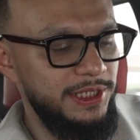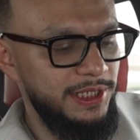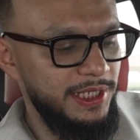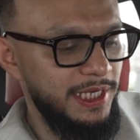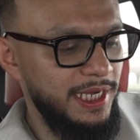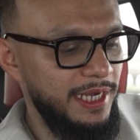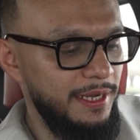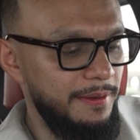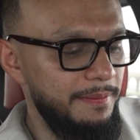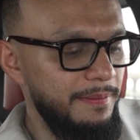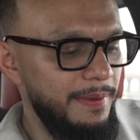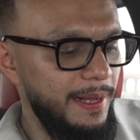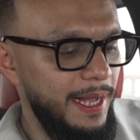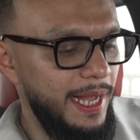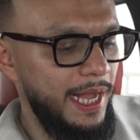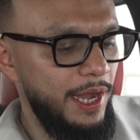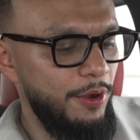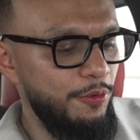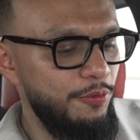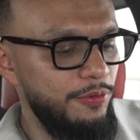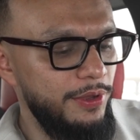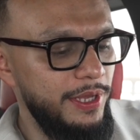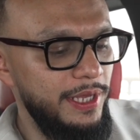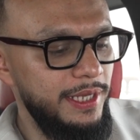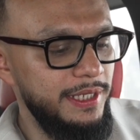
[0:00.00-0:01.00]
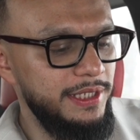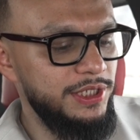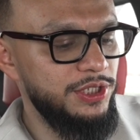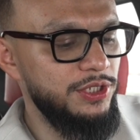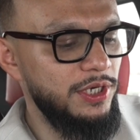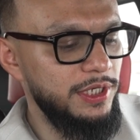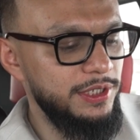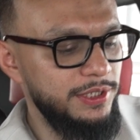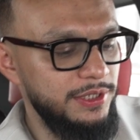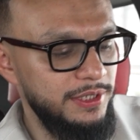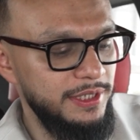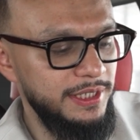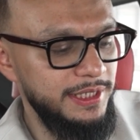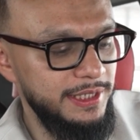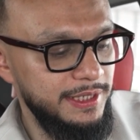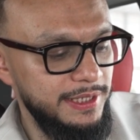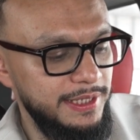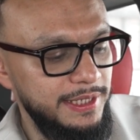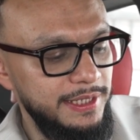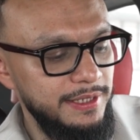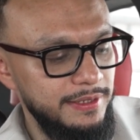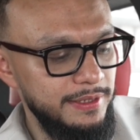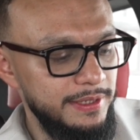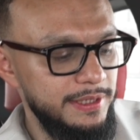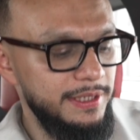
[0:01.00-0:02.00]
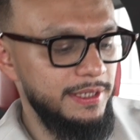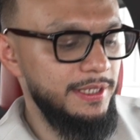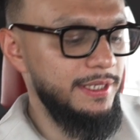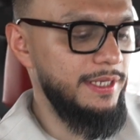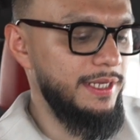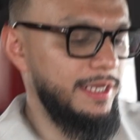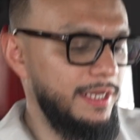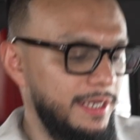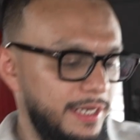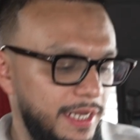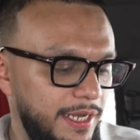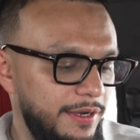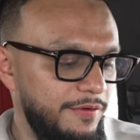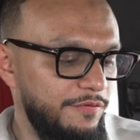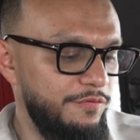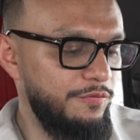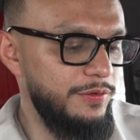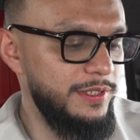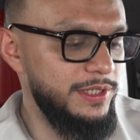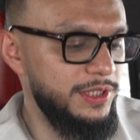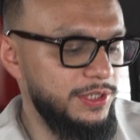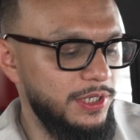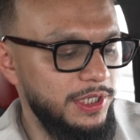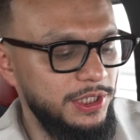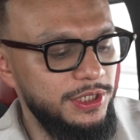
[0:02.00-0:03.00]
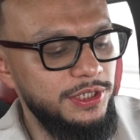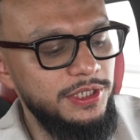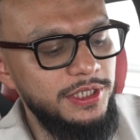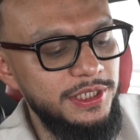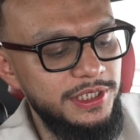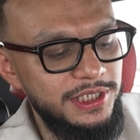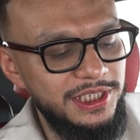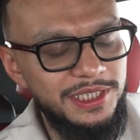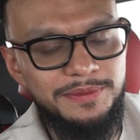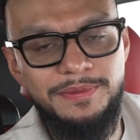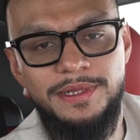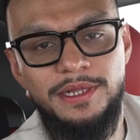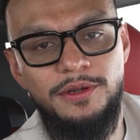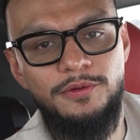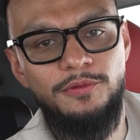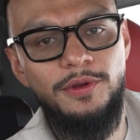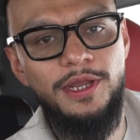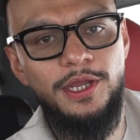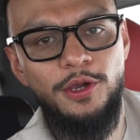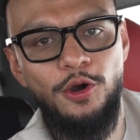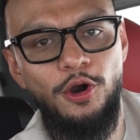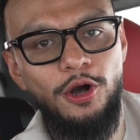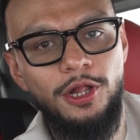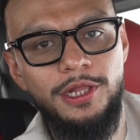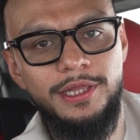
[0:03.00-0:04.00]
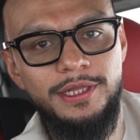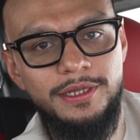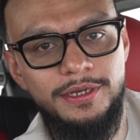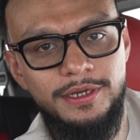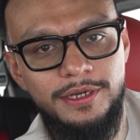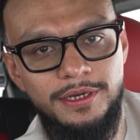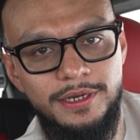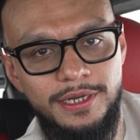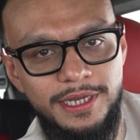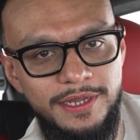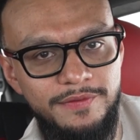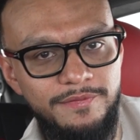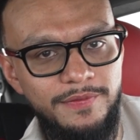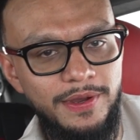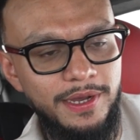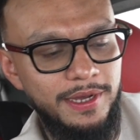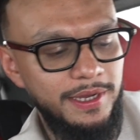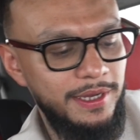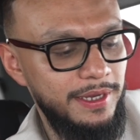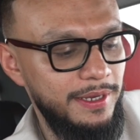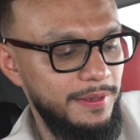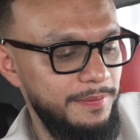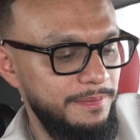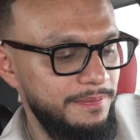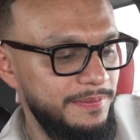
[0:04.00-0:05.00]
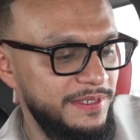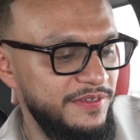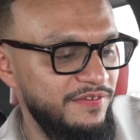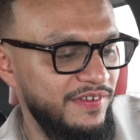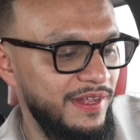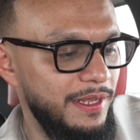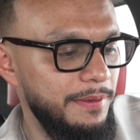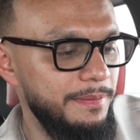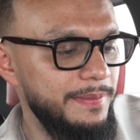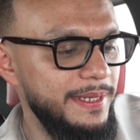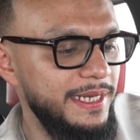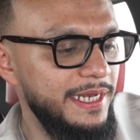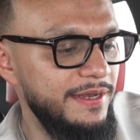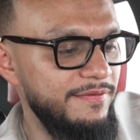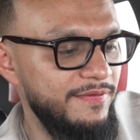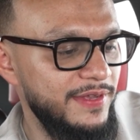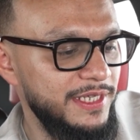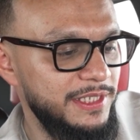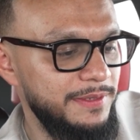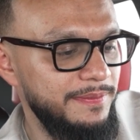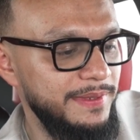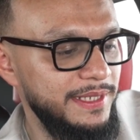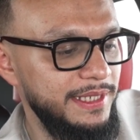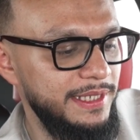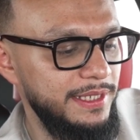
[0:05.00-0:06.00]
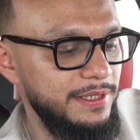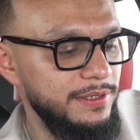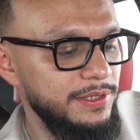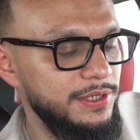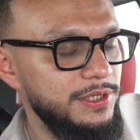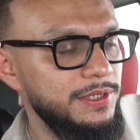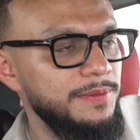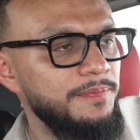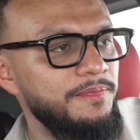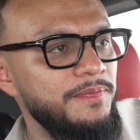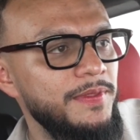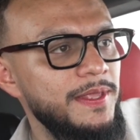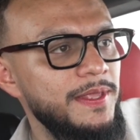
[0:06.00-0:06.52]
Shihab, how we structured these deals, we structured it similar way, all the development investment deals.